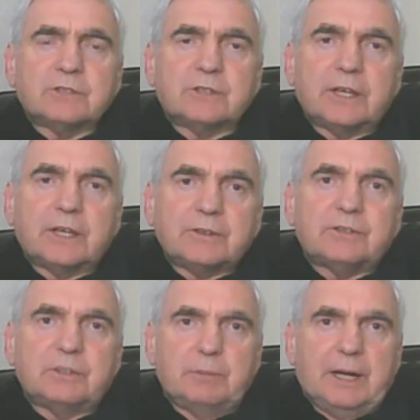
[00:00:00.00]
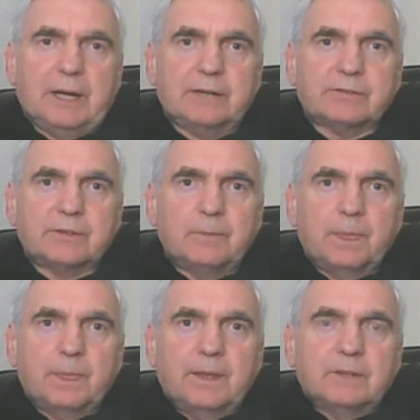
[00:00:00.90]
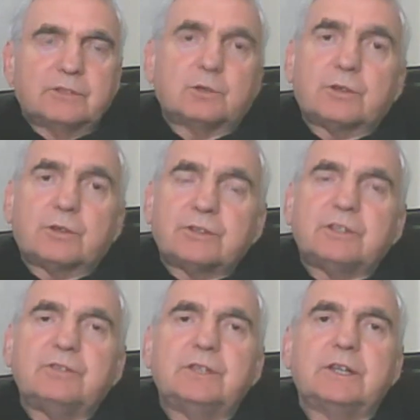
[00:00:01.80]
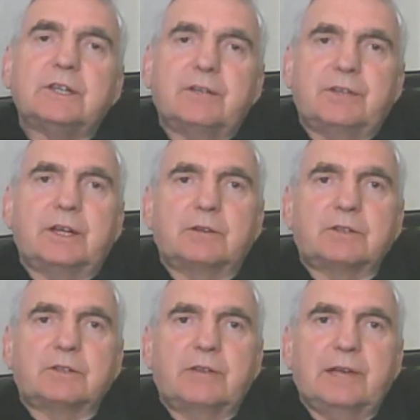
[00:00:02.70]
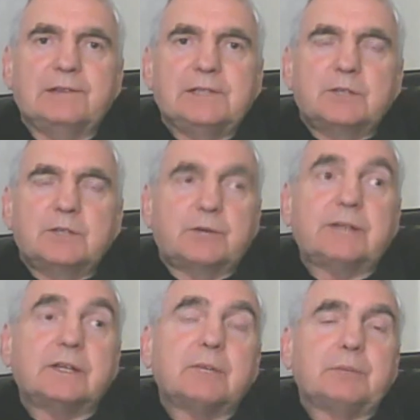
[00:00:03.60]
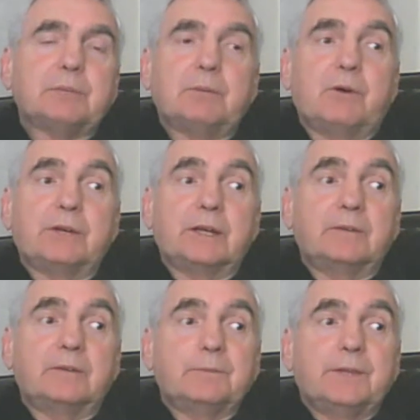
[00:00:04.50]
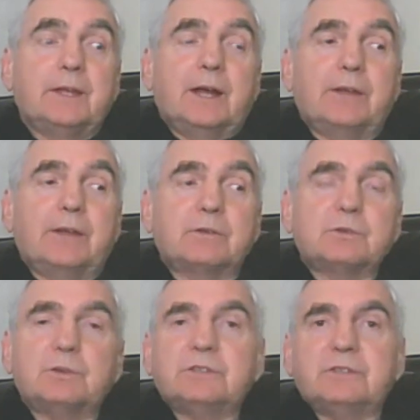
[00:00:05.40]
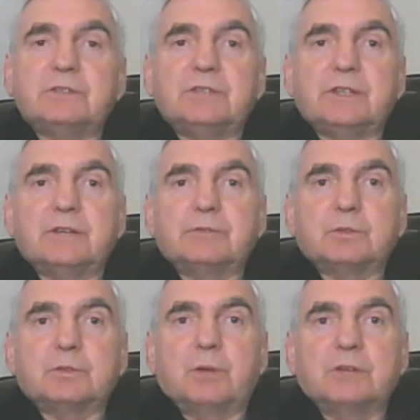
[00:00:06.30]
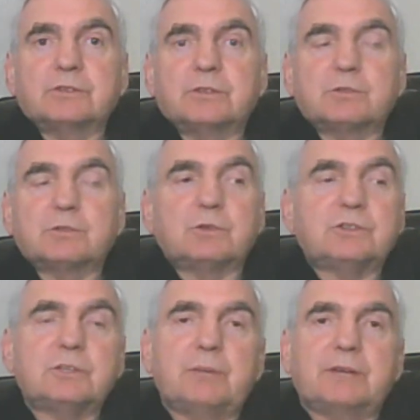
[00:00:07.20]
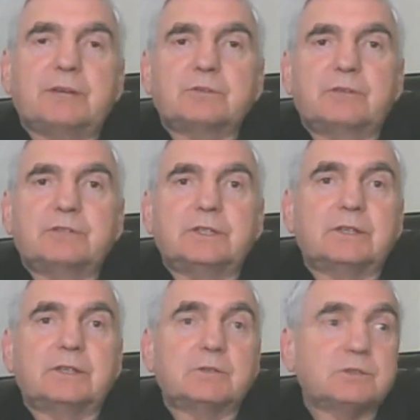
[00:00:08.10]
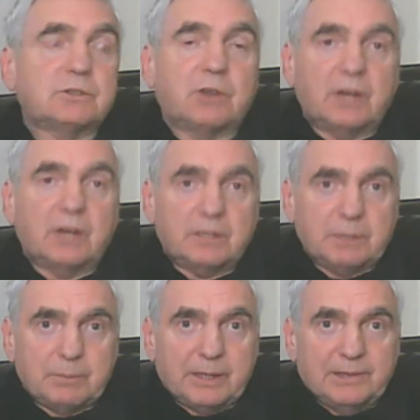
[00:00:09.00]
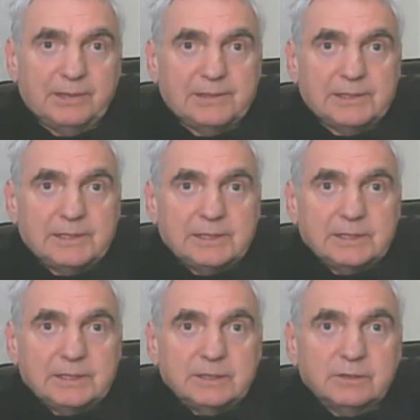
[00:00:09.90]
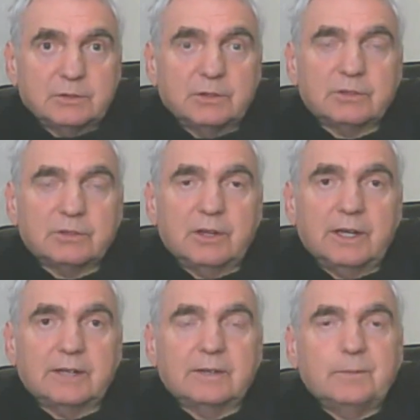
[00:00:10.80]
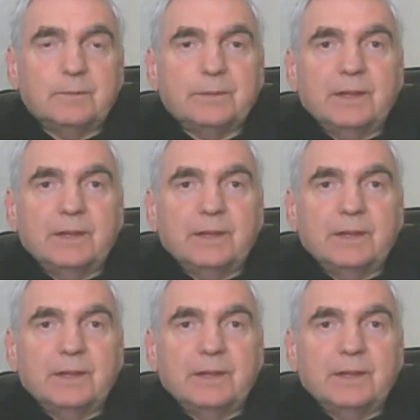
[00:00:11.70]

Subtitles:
she'd take the tea bags, she took the TV and everything out of there. So I'd get up in the morning and there was no TV there to watch, there was no tea bags to have tea, and there was no toilet paper to go to the toilet.